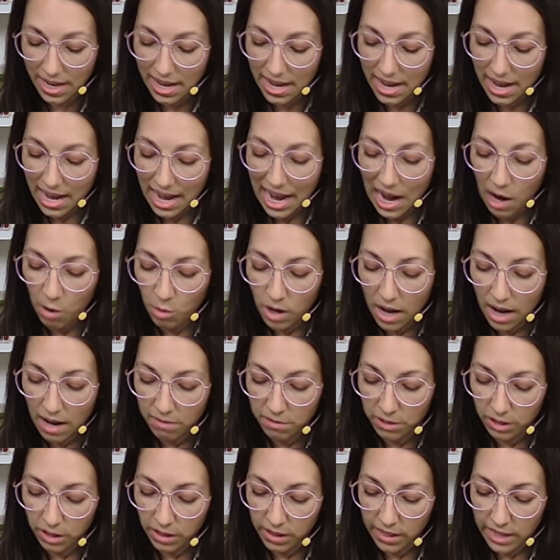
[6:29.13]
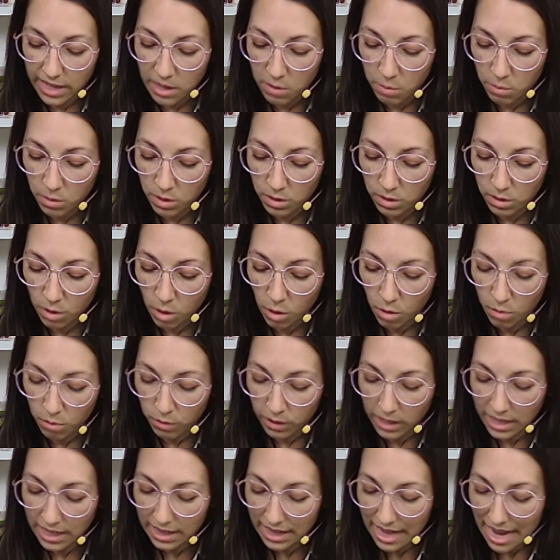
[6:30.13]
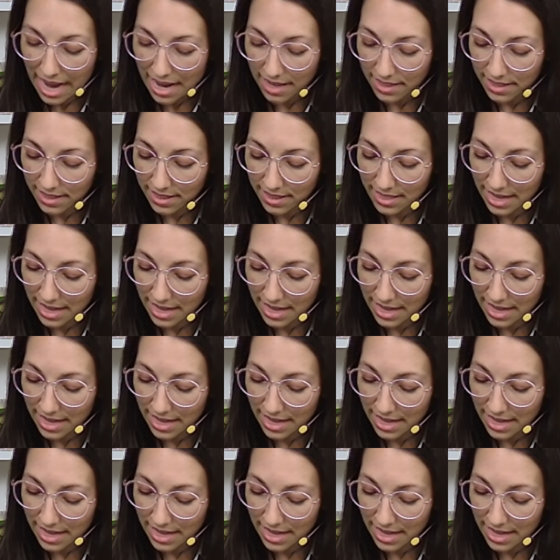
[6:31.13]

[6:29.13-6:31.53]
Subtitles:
However, it was over at last,